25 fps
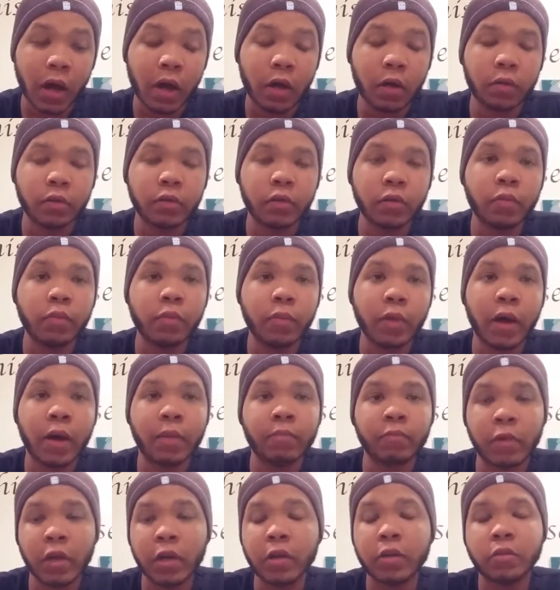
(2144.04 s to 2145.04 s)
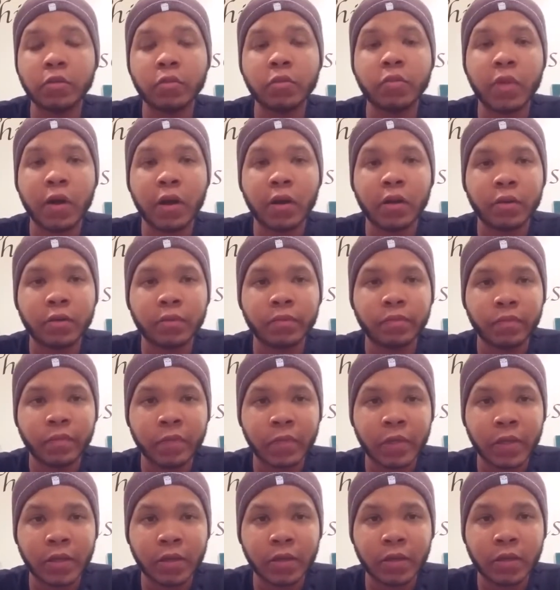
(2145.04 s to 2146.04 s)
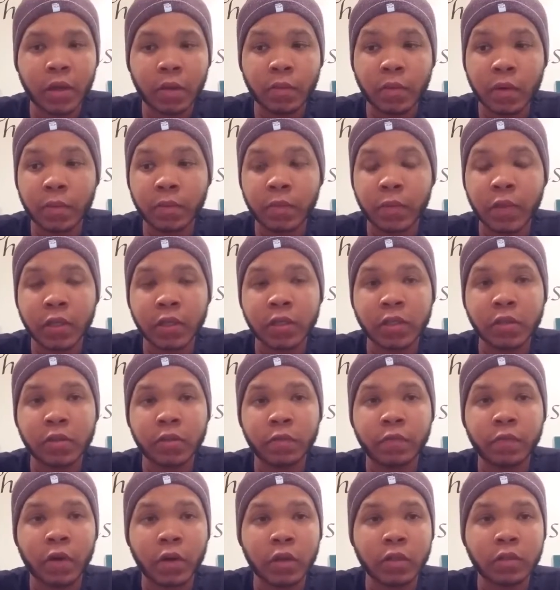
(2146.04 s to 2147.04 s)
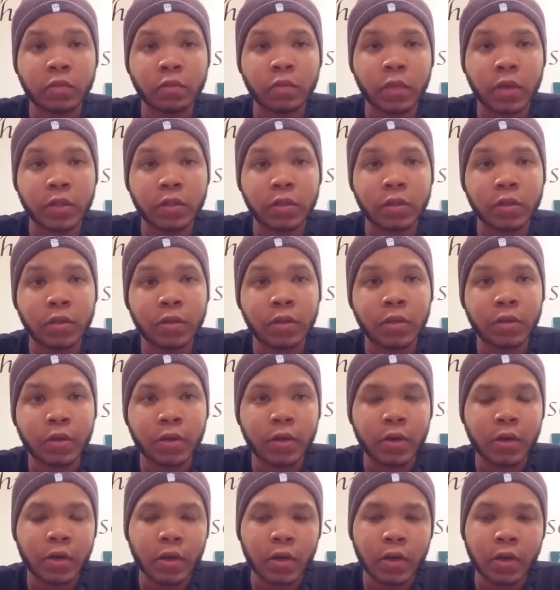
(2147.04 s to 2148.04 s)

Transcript: gonna do better come up this fall semester,